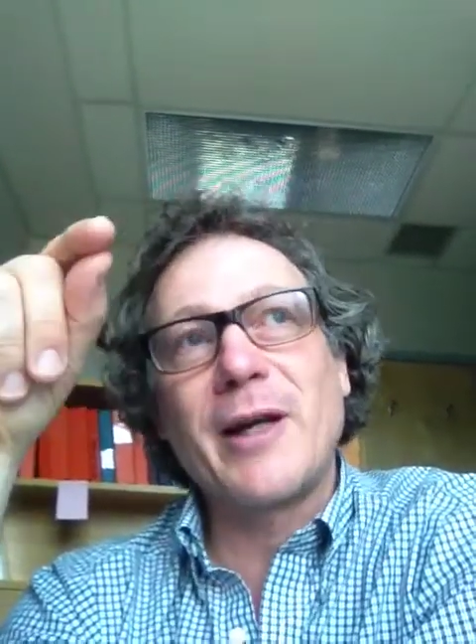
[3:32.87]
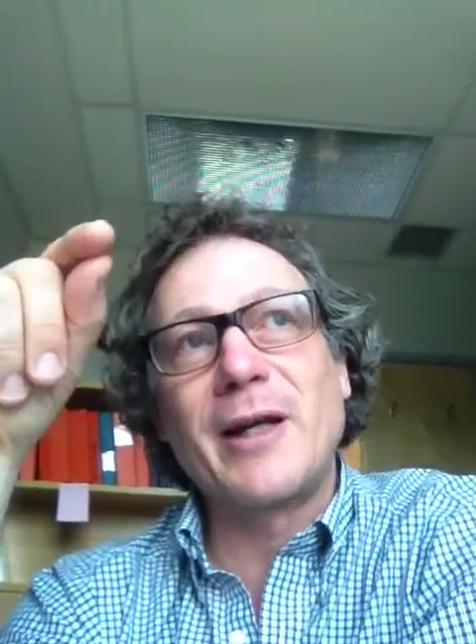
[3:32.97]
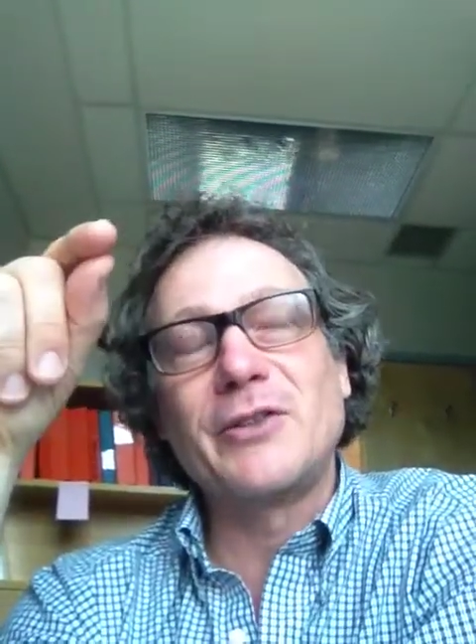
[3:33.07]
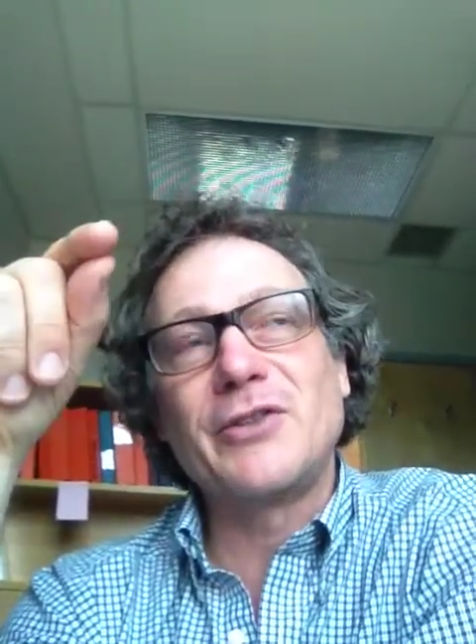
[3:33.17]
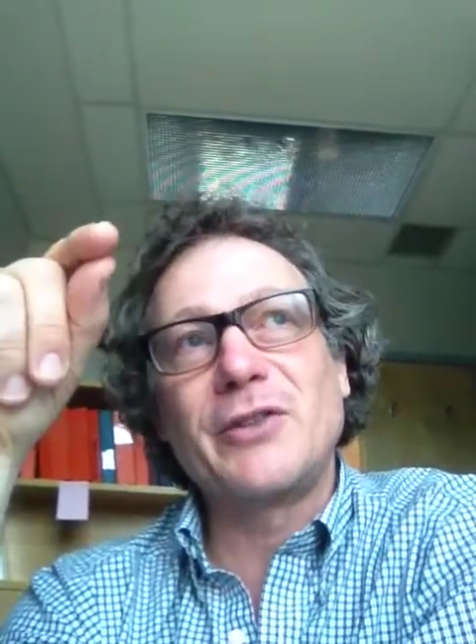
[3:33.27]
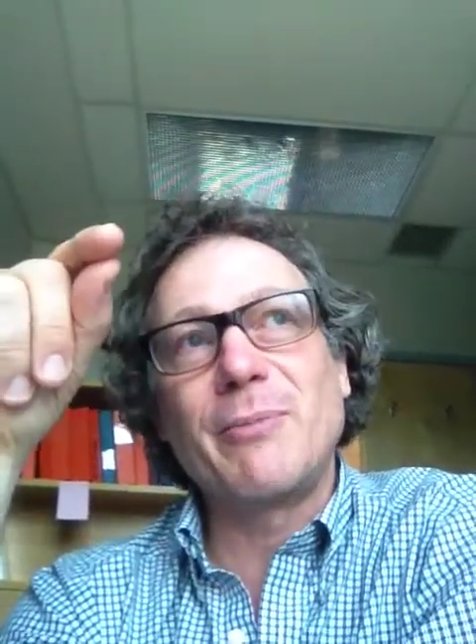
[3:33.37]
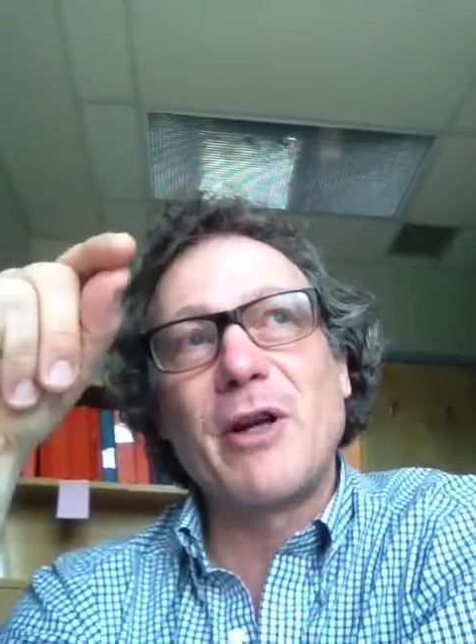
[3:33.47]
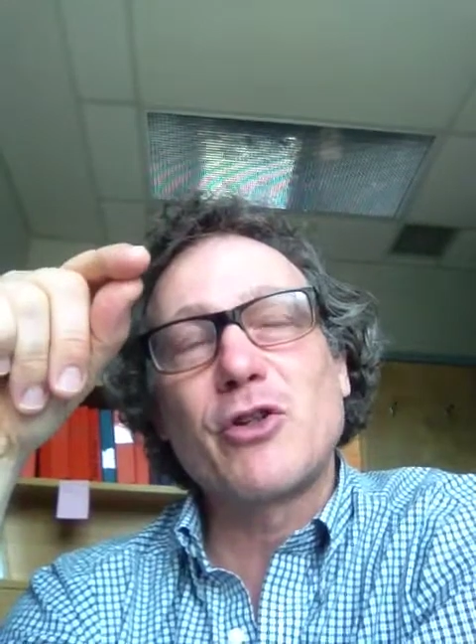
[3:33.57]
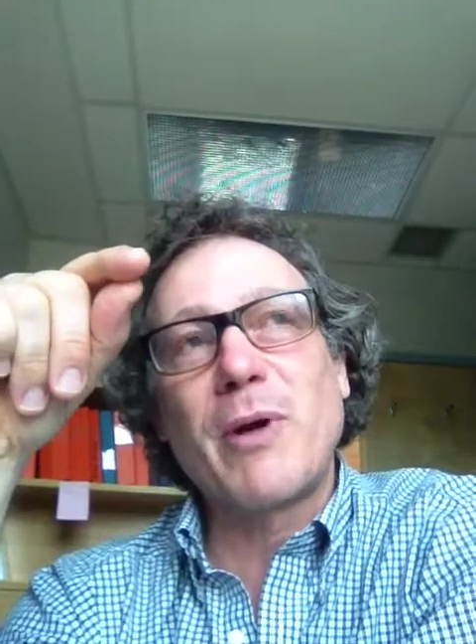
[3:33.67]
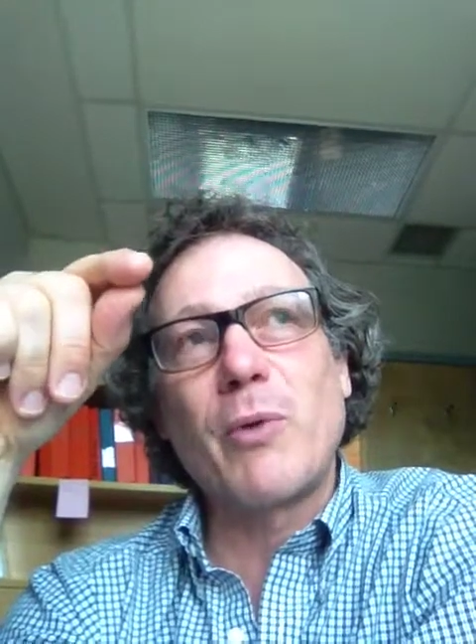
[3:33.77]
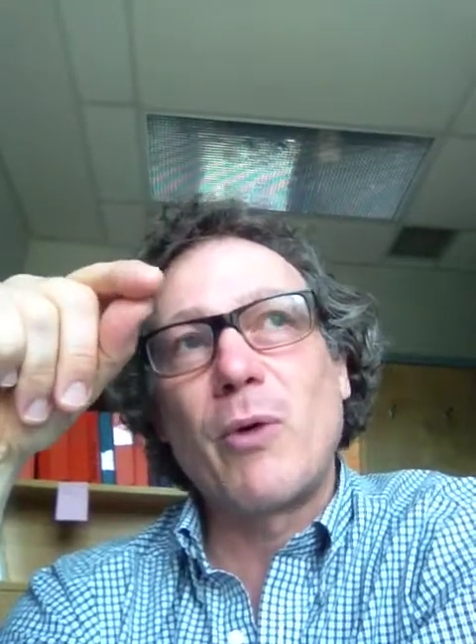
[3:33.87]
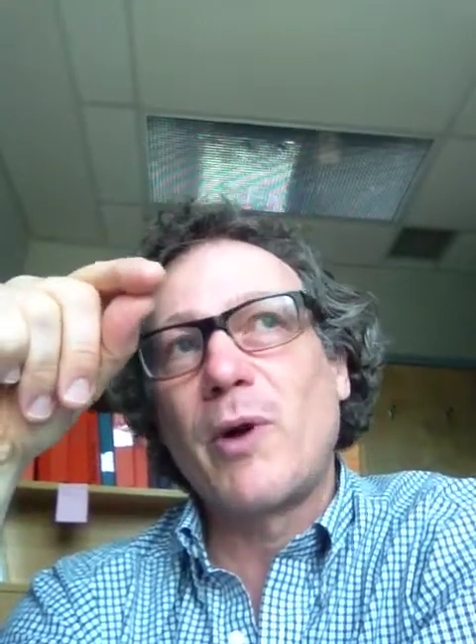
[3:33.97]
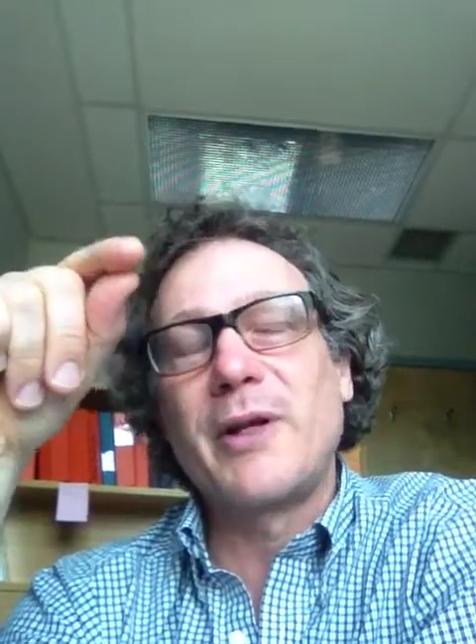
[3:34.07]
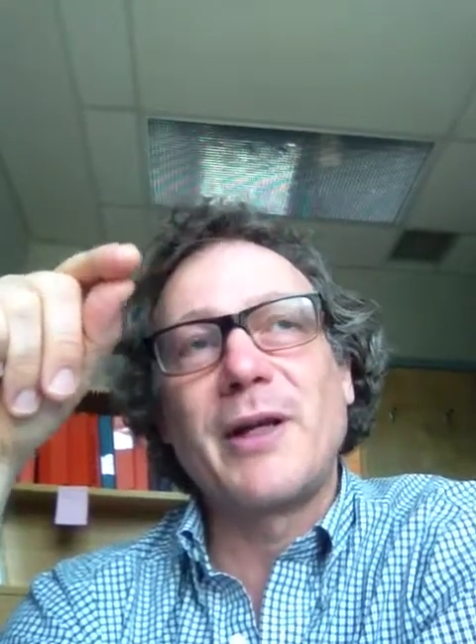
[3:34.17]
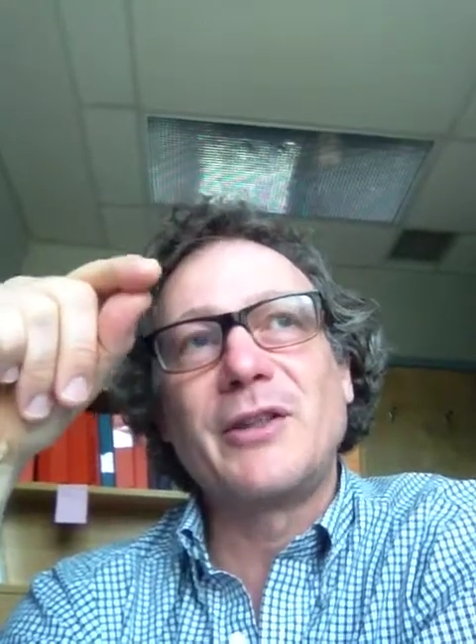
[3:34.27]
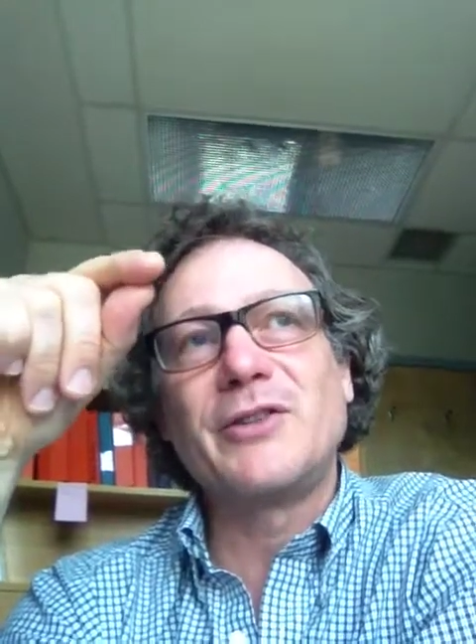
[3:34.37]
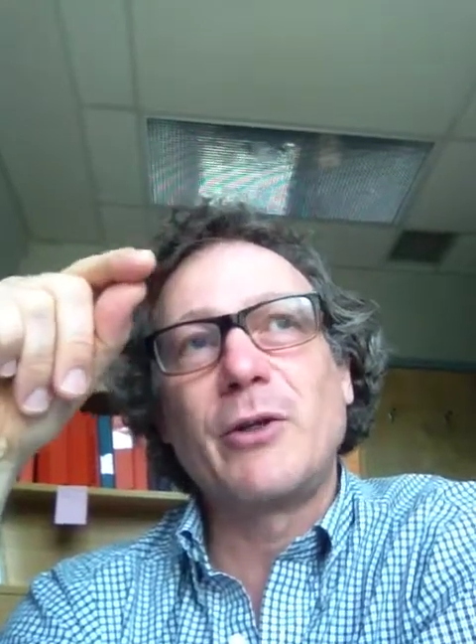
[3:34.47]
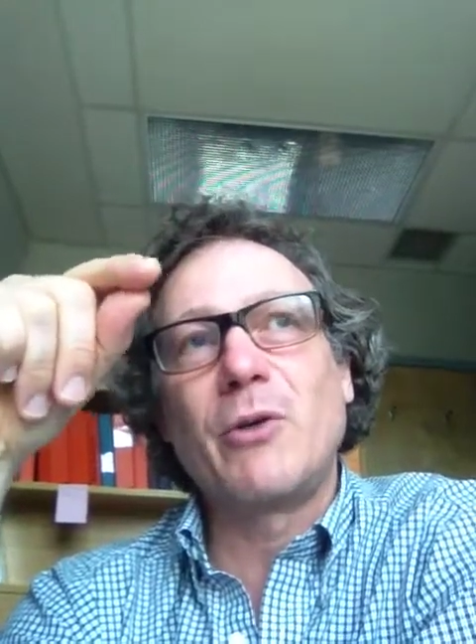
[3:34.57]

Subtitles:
and measure my weight one day and say,